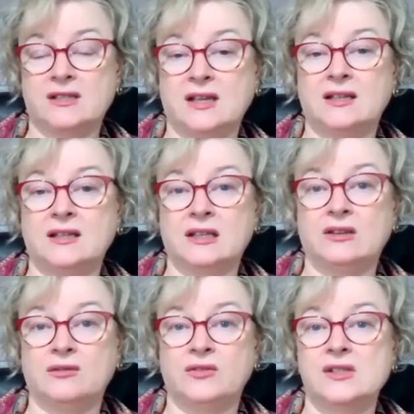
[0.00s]

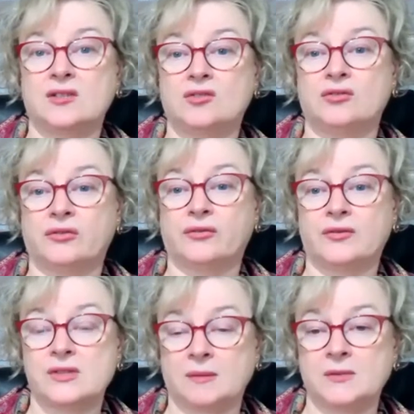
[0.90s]
taking the physical
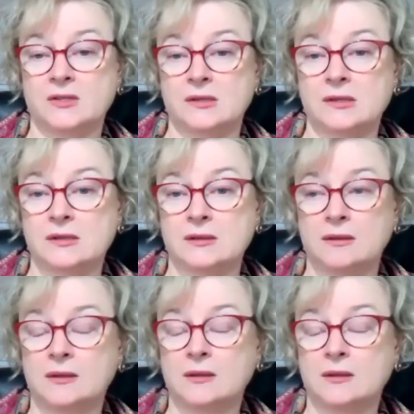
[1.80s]
substance.